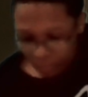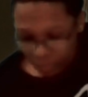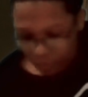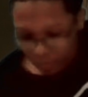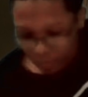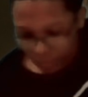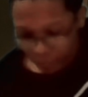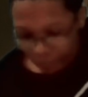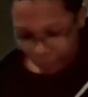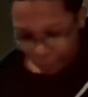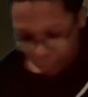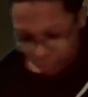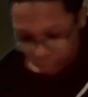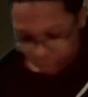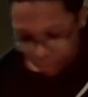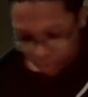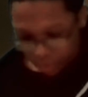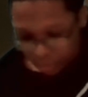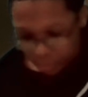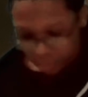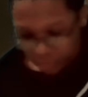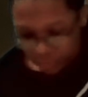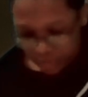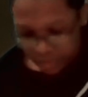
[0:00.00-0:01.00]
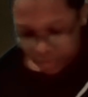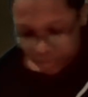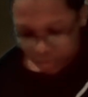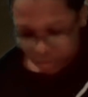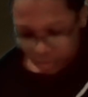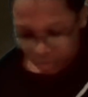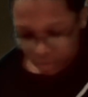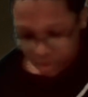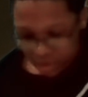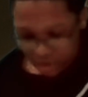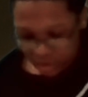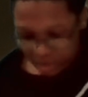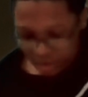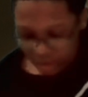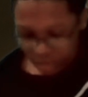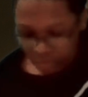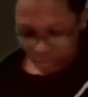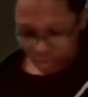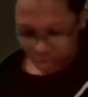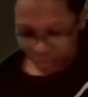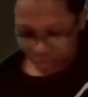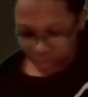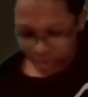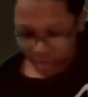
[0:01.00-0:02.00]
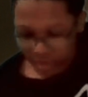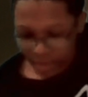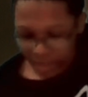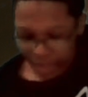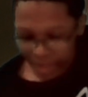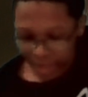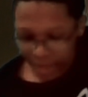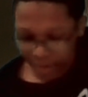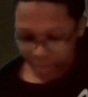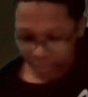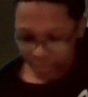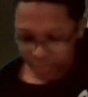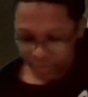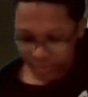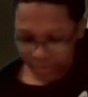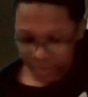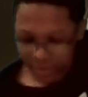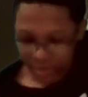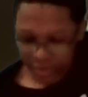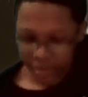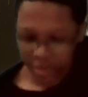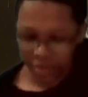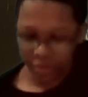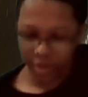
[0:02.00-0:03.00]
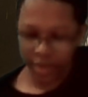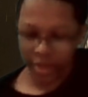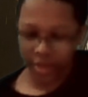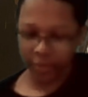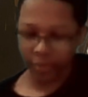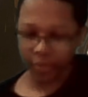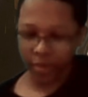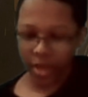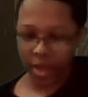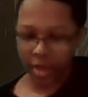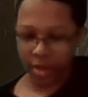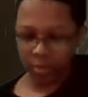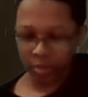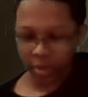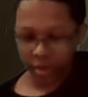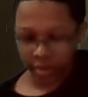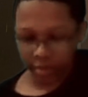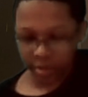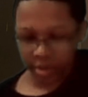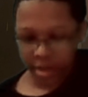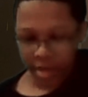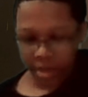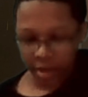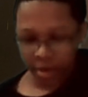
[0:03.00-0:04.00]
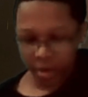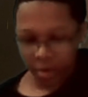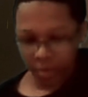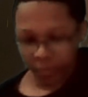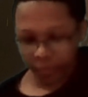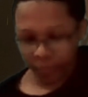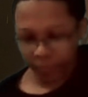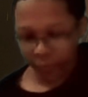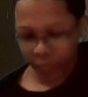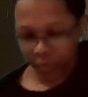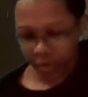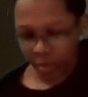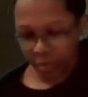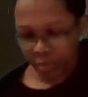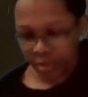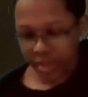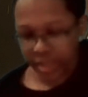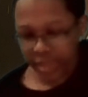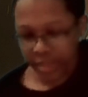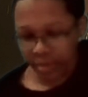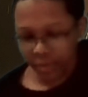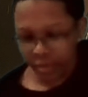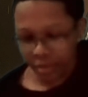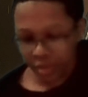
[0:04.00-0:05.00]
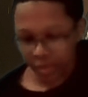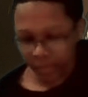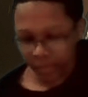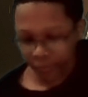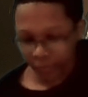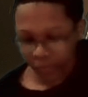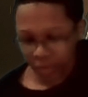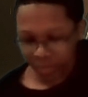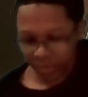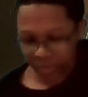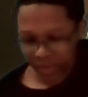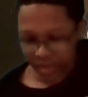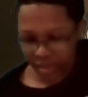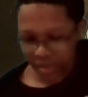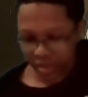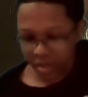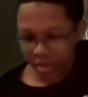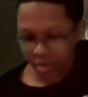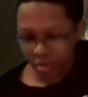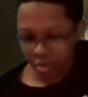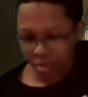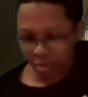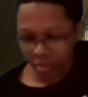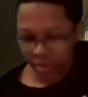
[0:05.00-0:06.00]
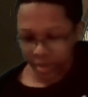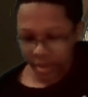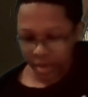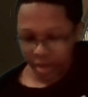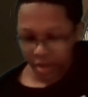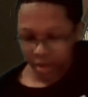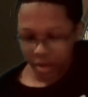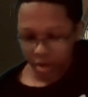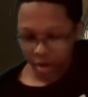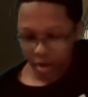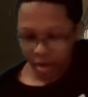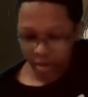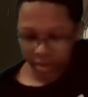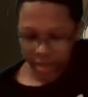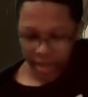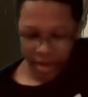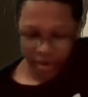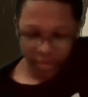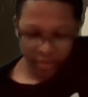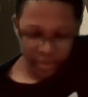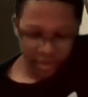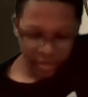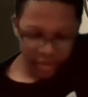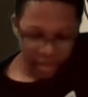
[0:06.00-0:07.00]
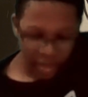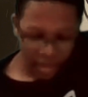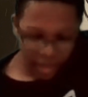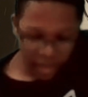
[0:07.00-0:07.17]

for those children out here. Wait, for those children from here on out.